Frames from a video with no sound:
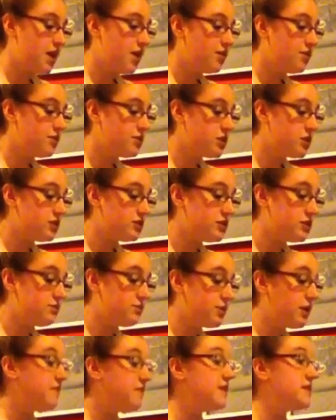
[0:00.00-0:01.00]
The results of the
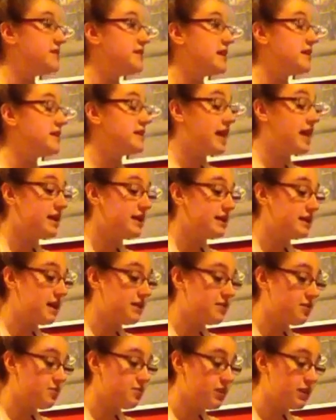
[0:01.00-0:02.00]
previous test and
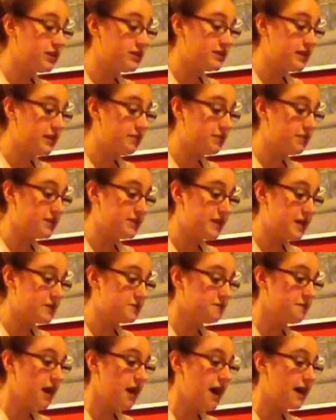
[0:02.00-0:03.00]
another blood sampling
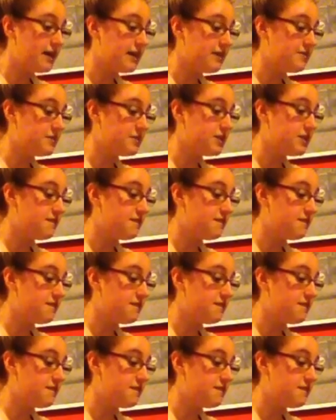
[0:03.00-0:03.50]
test for high levels